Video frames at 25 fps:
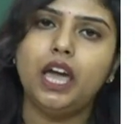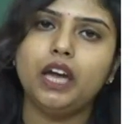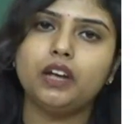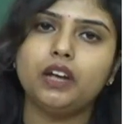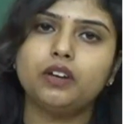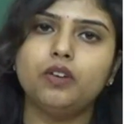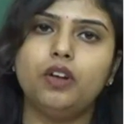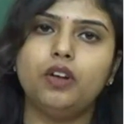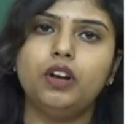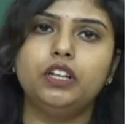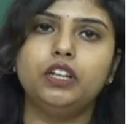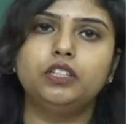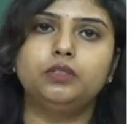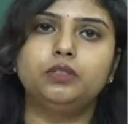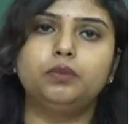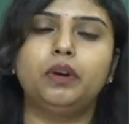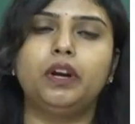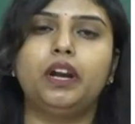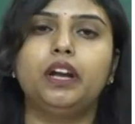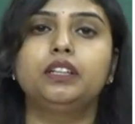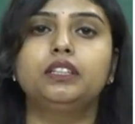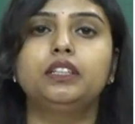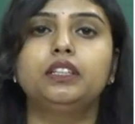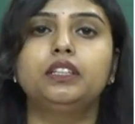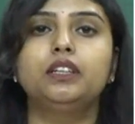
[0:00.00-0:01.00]

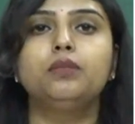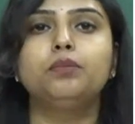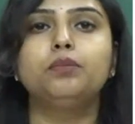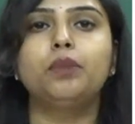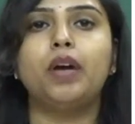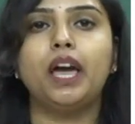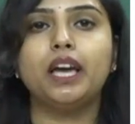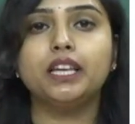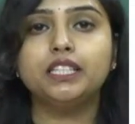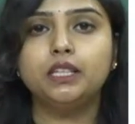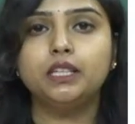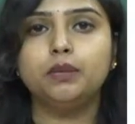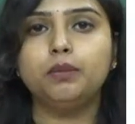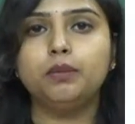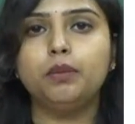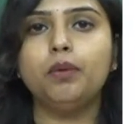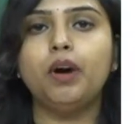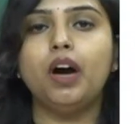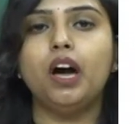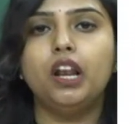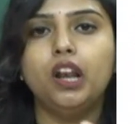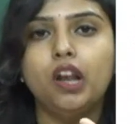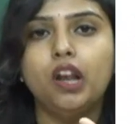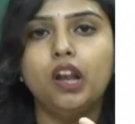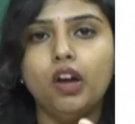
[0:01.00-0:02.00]
acknowledgement, and the
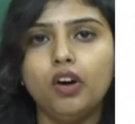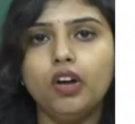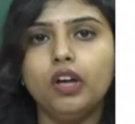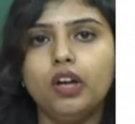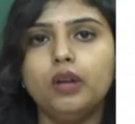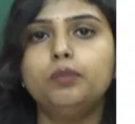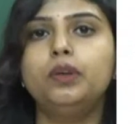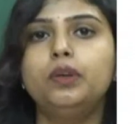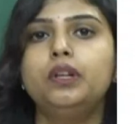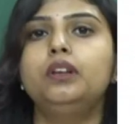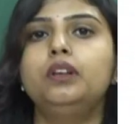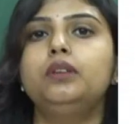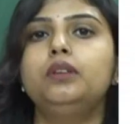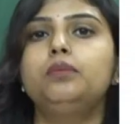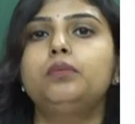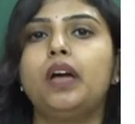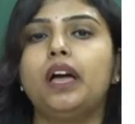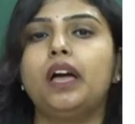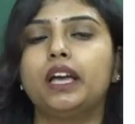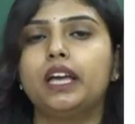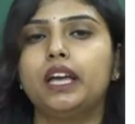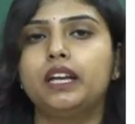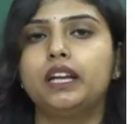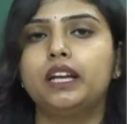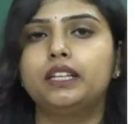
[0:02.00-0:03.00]
maximum allowable
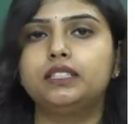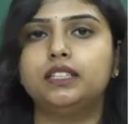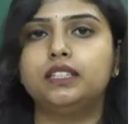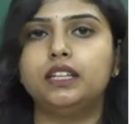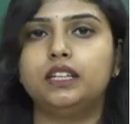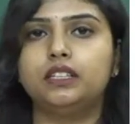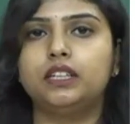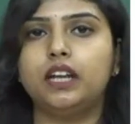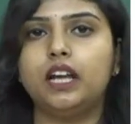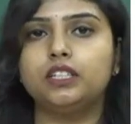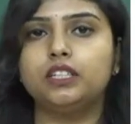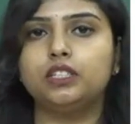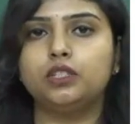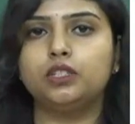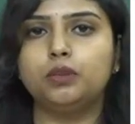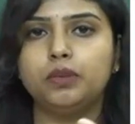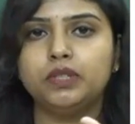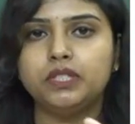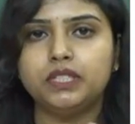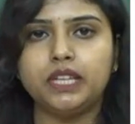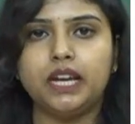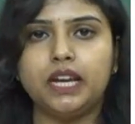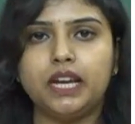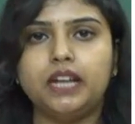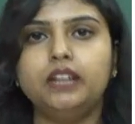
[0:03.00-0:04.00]
packets that has
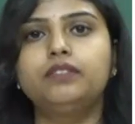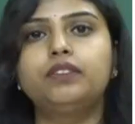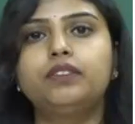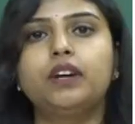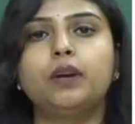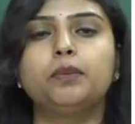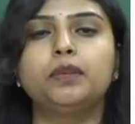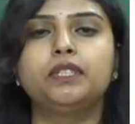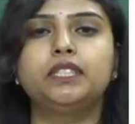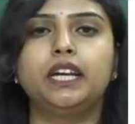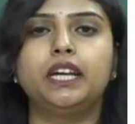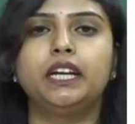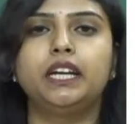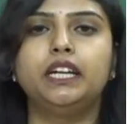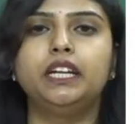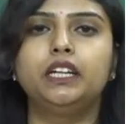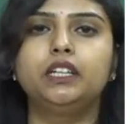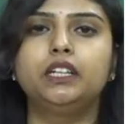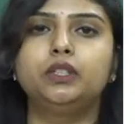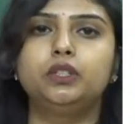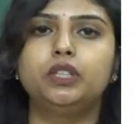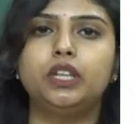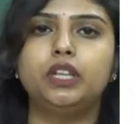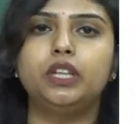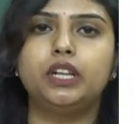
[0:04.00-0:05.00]
to be sent from a
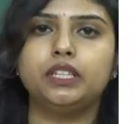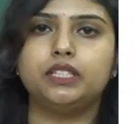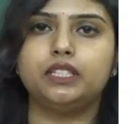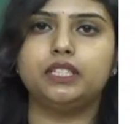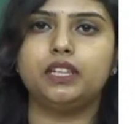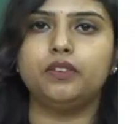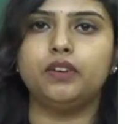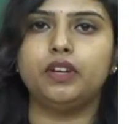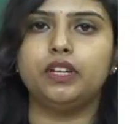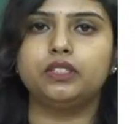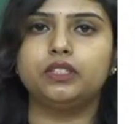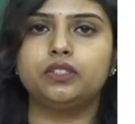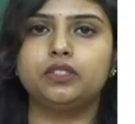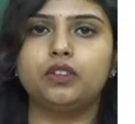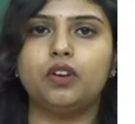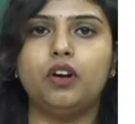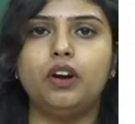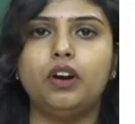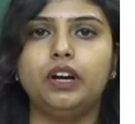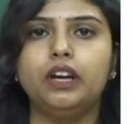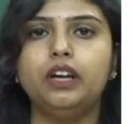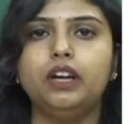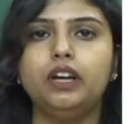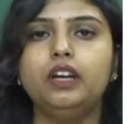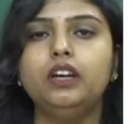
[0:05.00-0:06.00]
sender to the receiver is
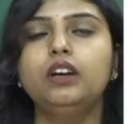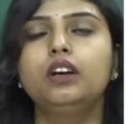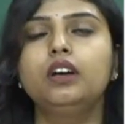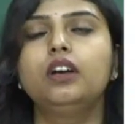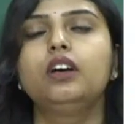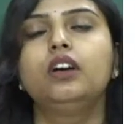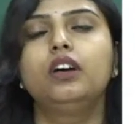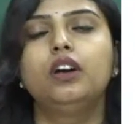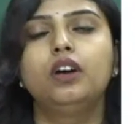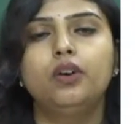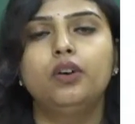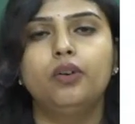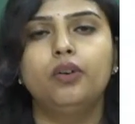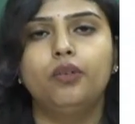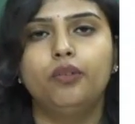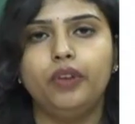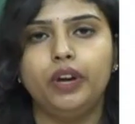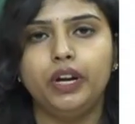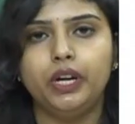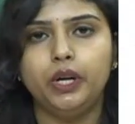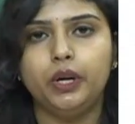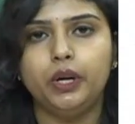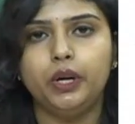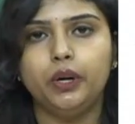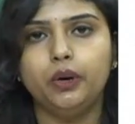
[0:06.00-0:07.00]
called a
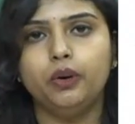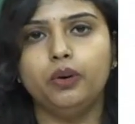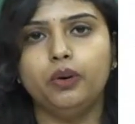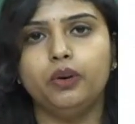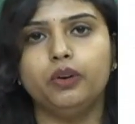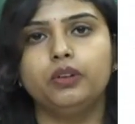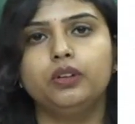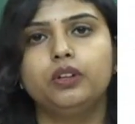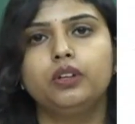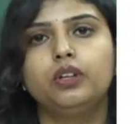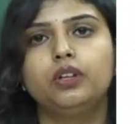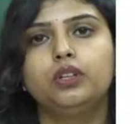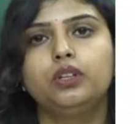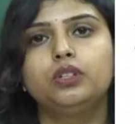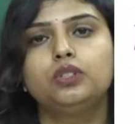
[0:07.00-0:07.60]
window.